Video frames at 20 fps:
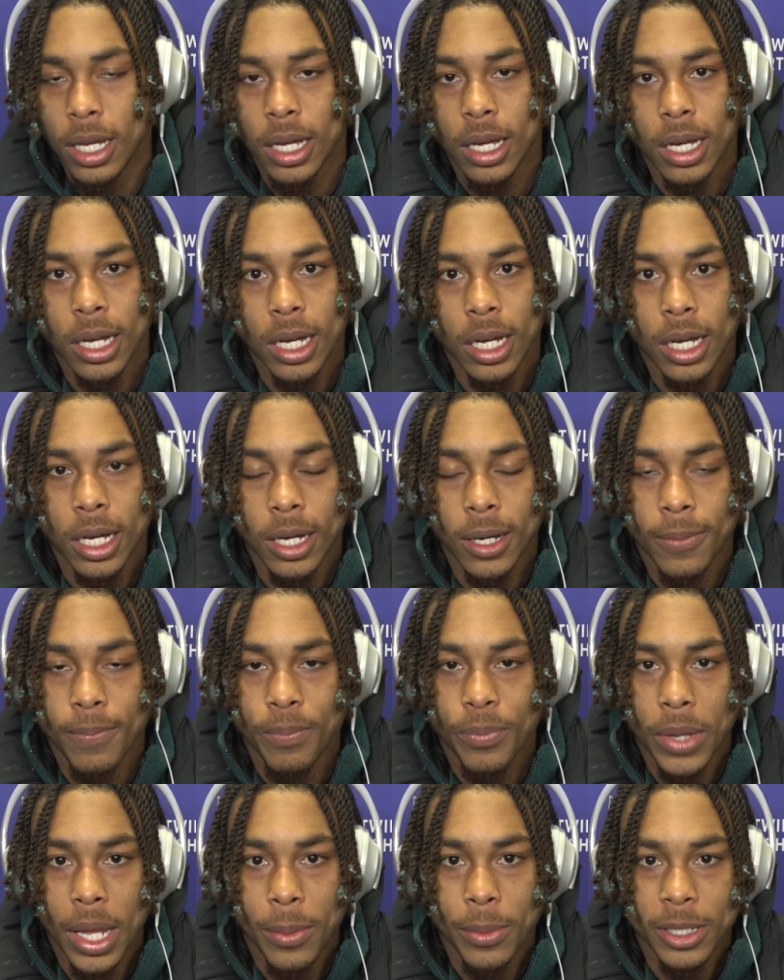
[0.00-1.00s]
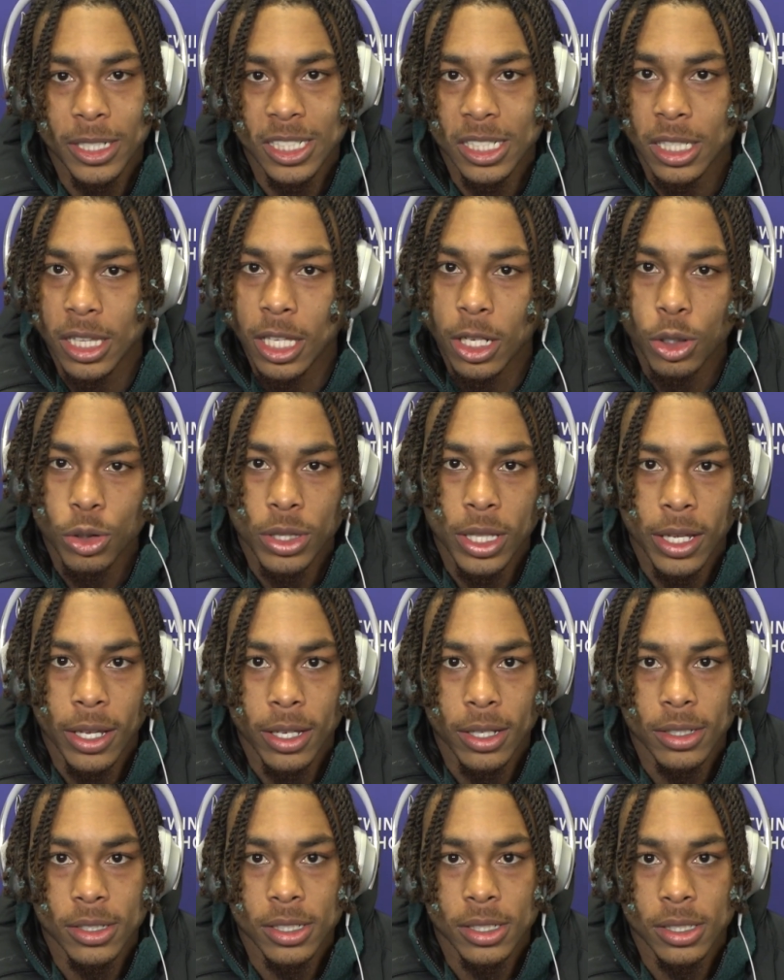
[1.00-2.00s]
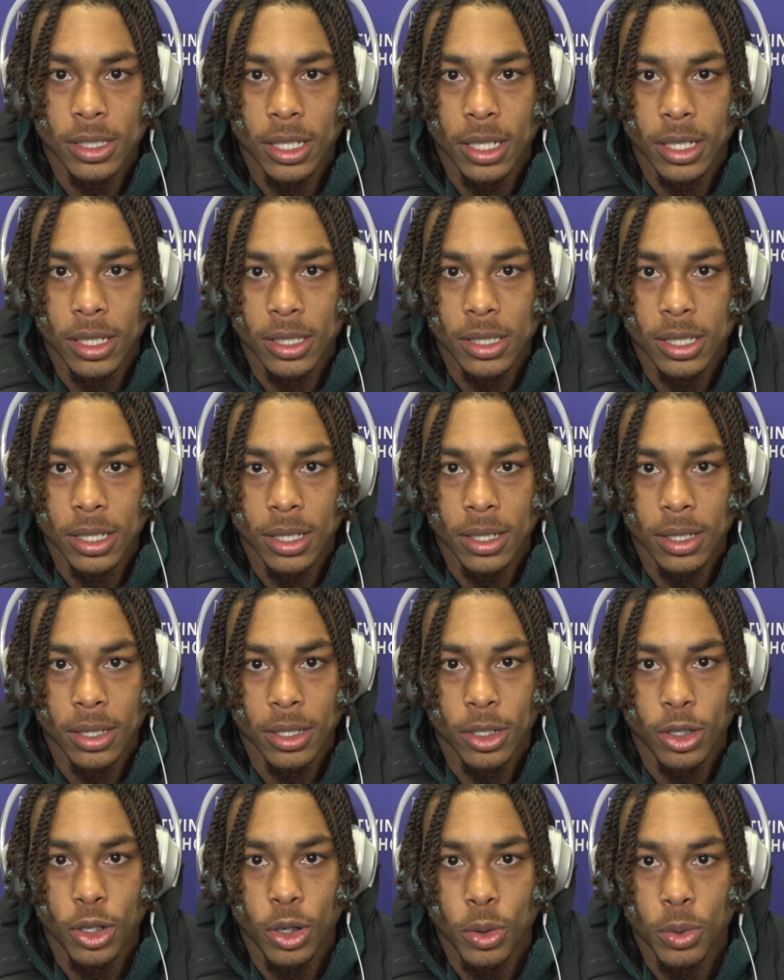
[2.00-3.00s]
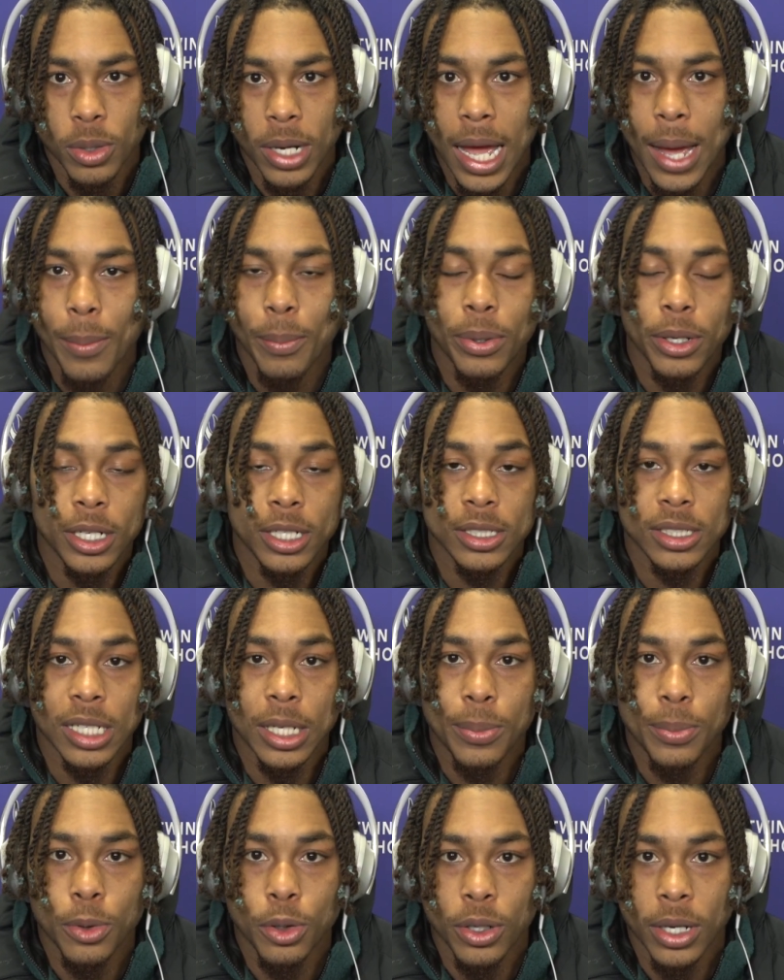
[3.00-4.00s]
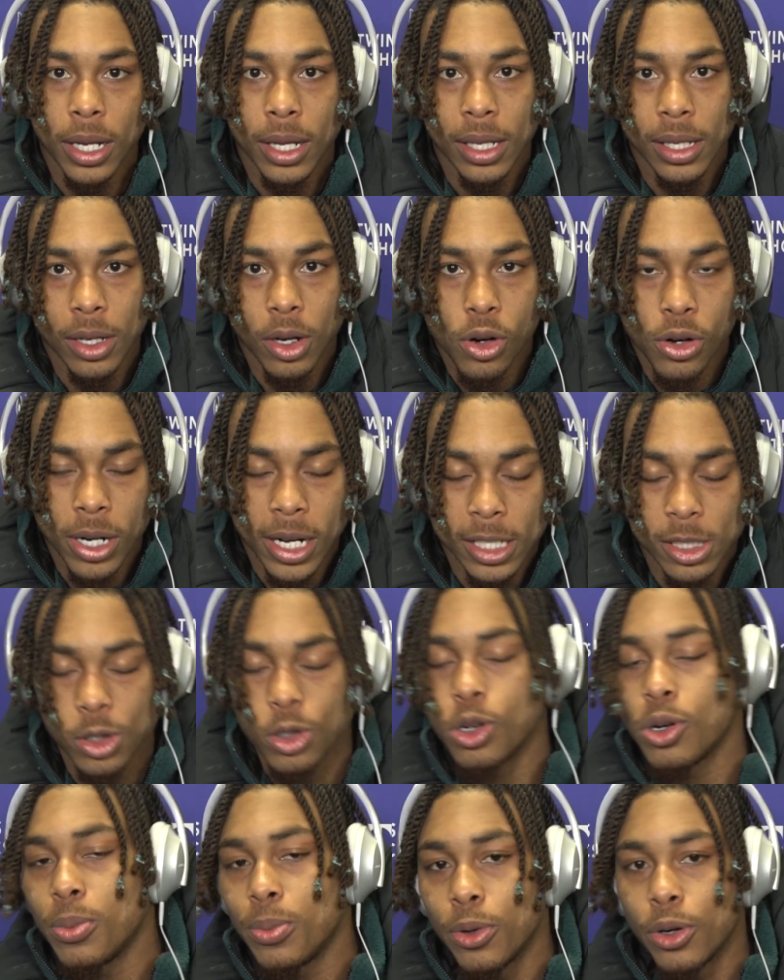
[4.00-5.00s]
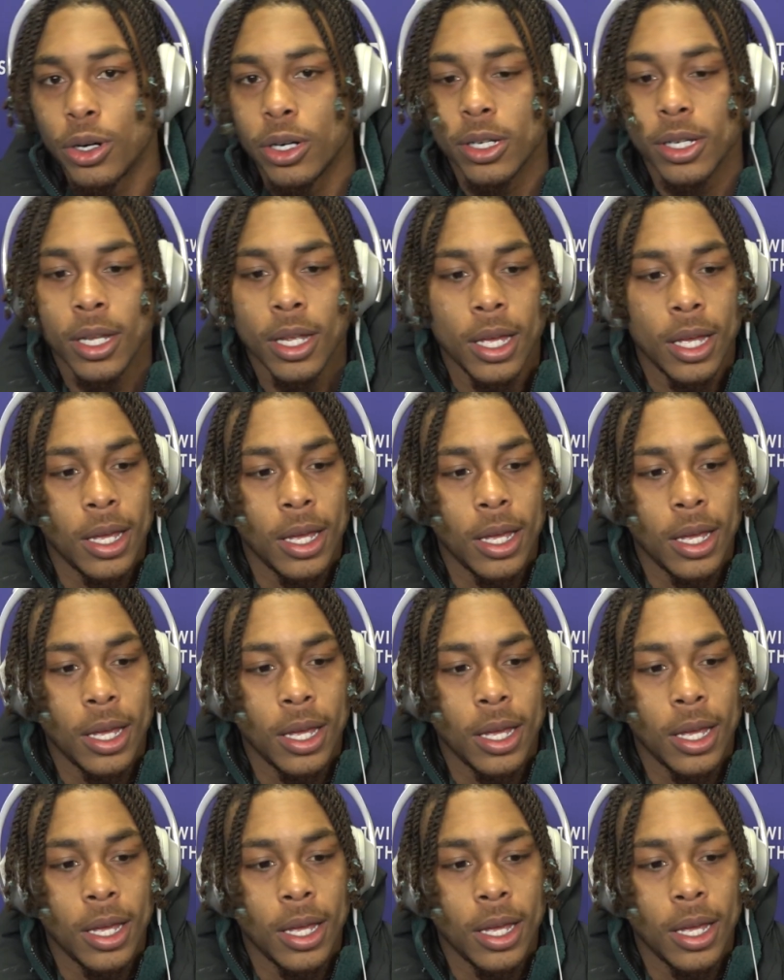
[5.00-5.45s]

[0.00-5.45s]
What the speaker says: Just little things to not put us up on that scoreboard.